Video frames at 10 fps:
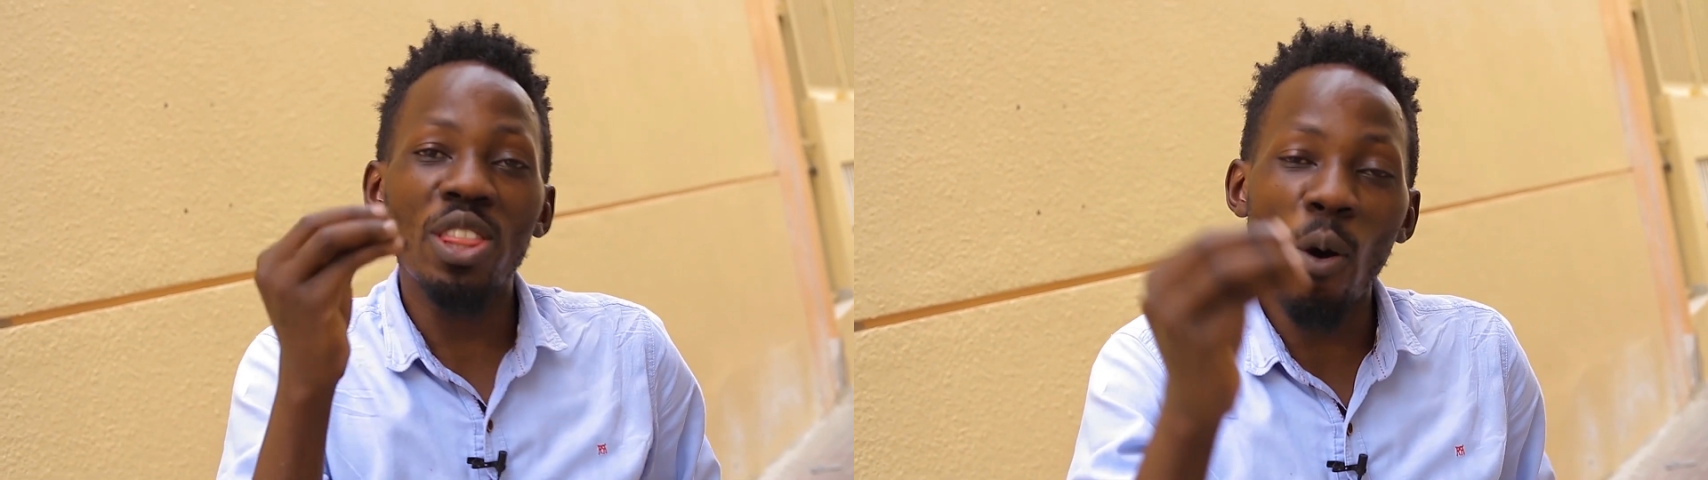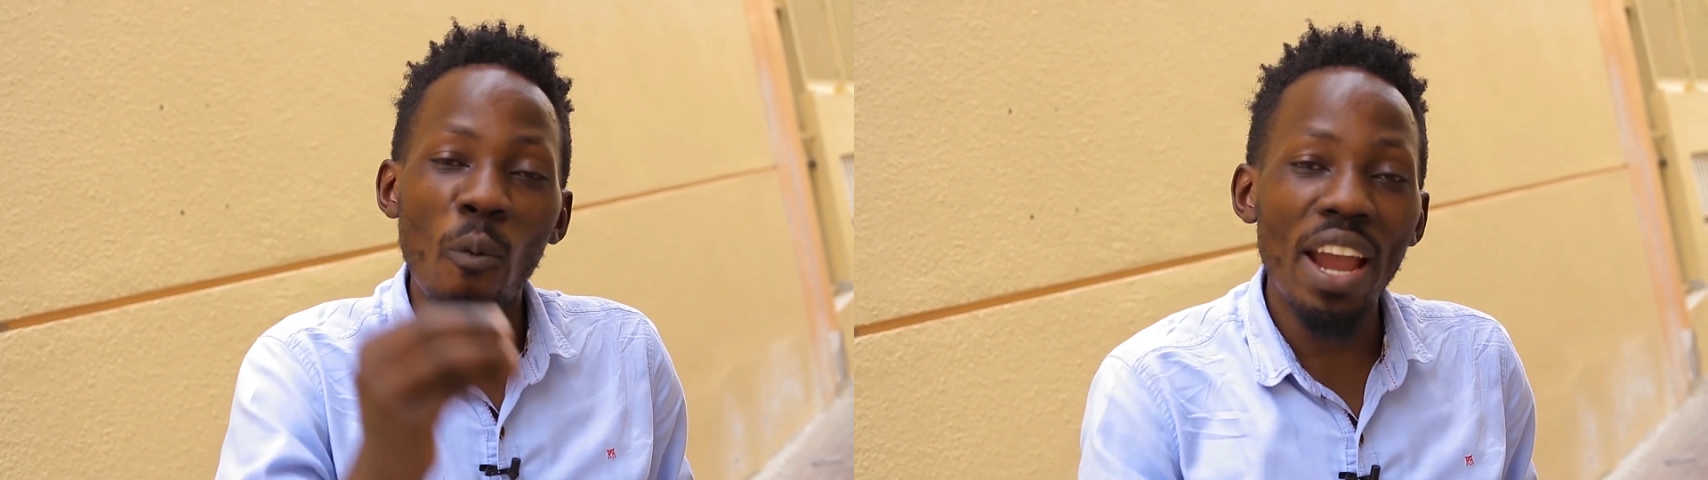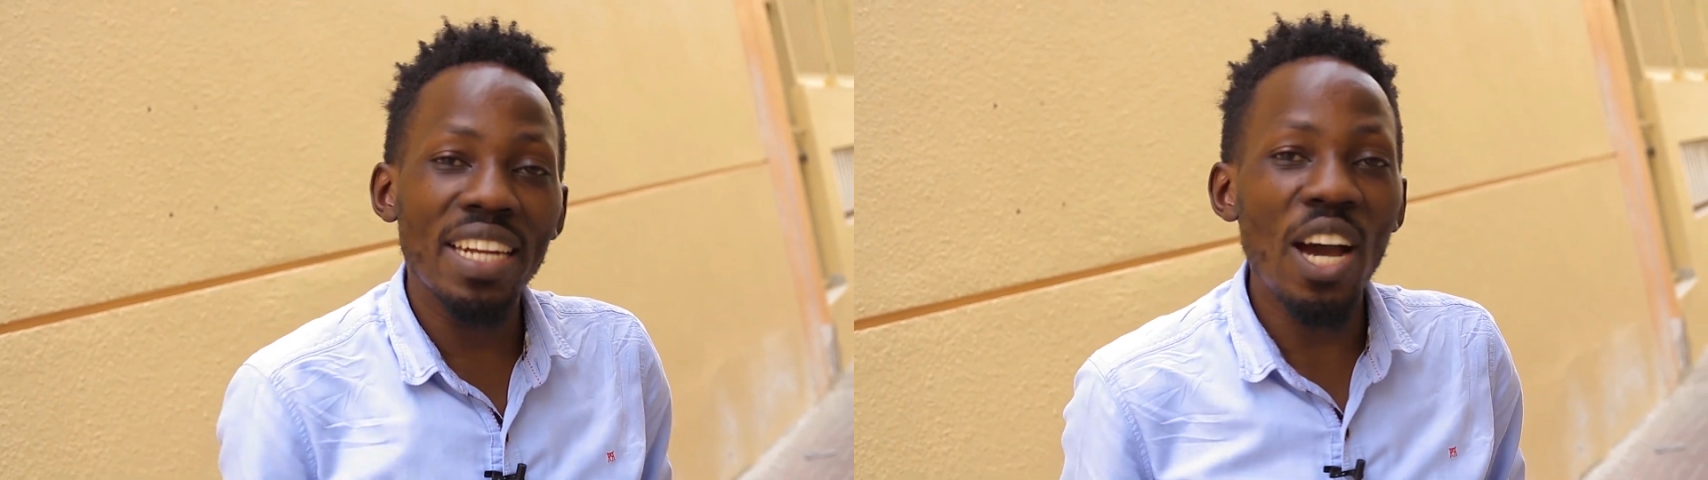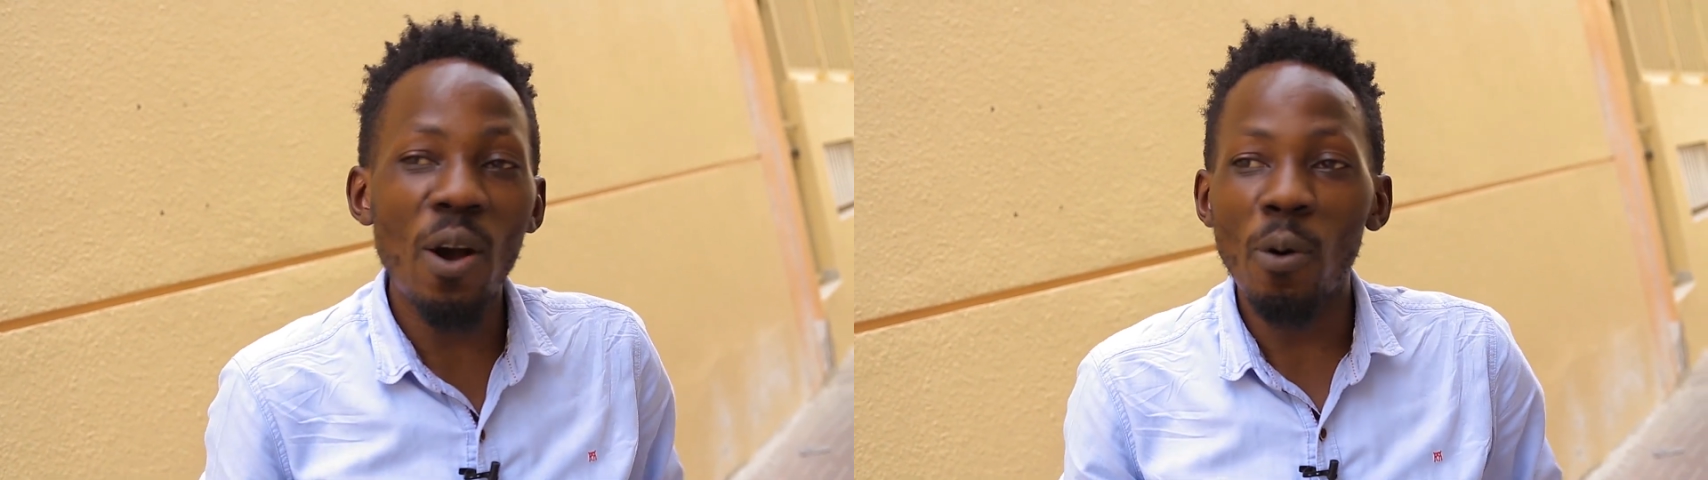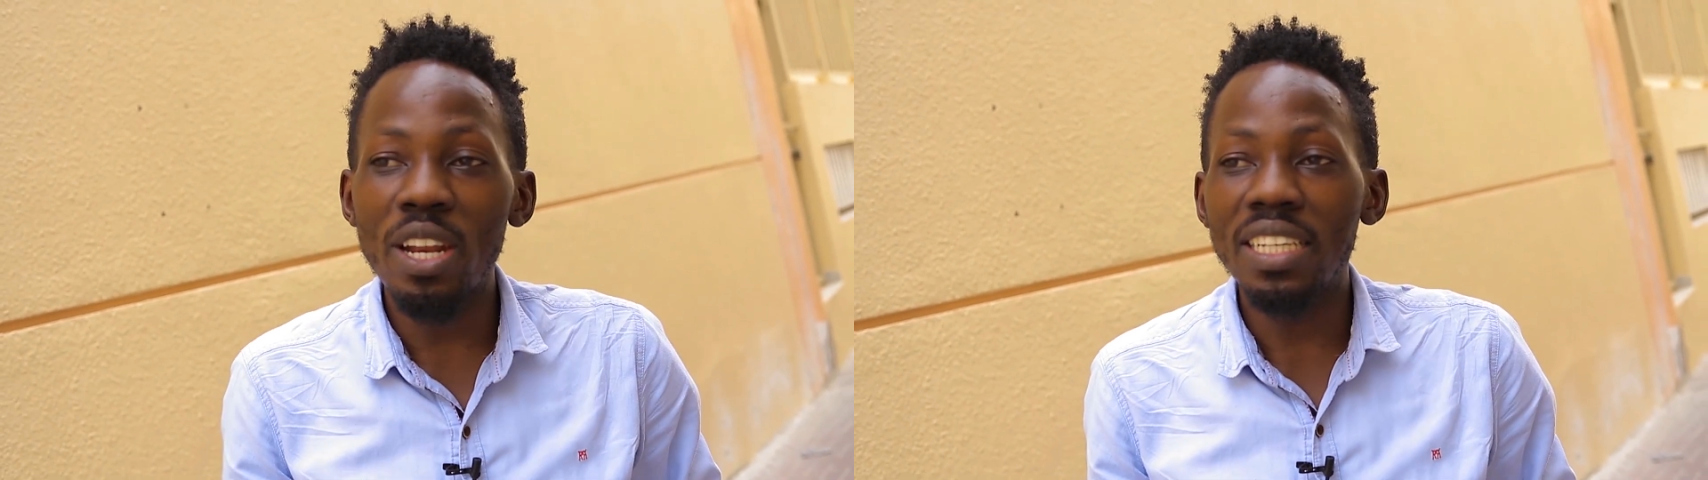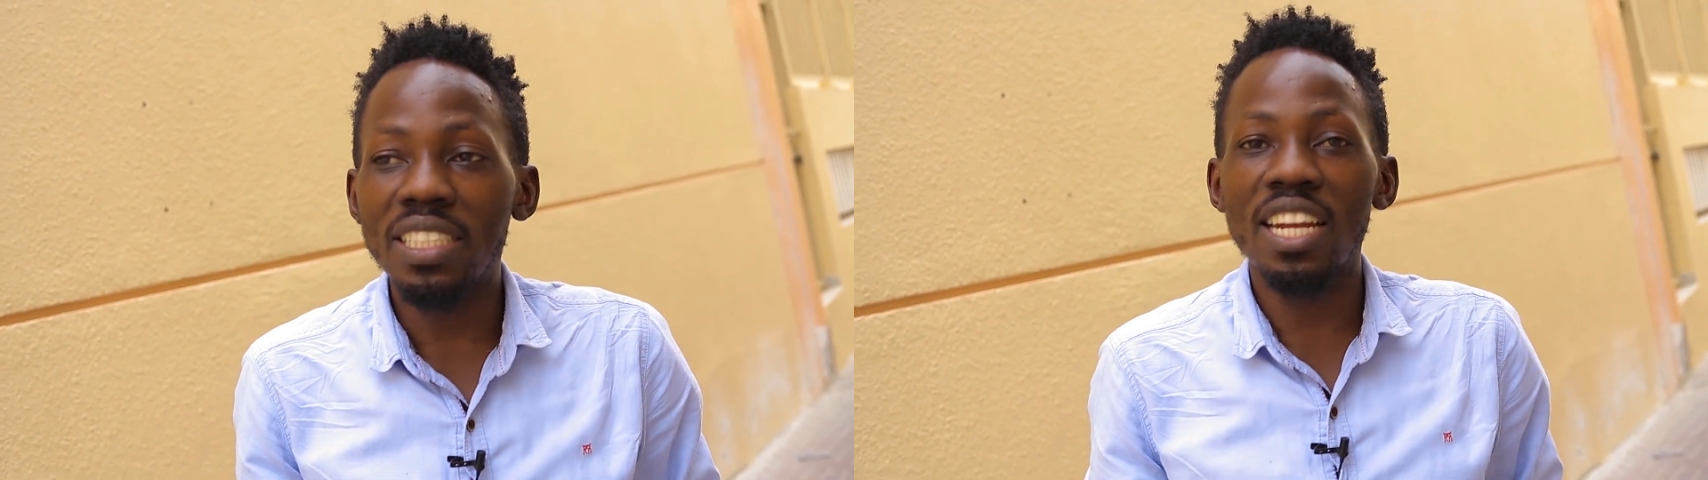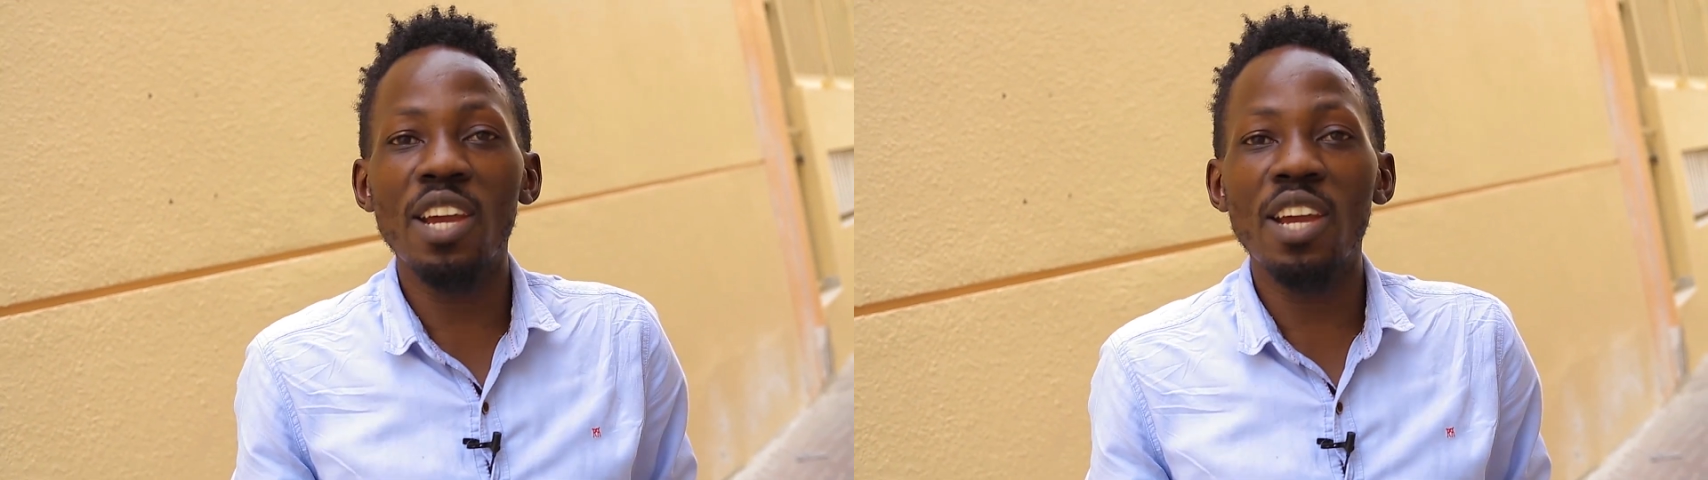with a wide angle lens,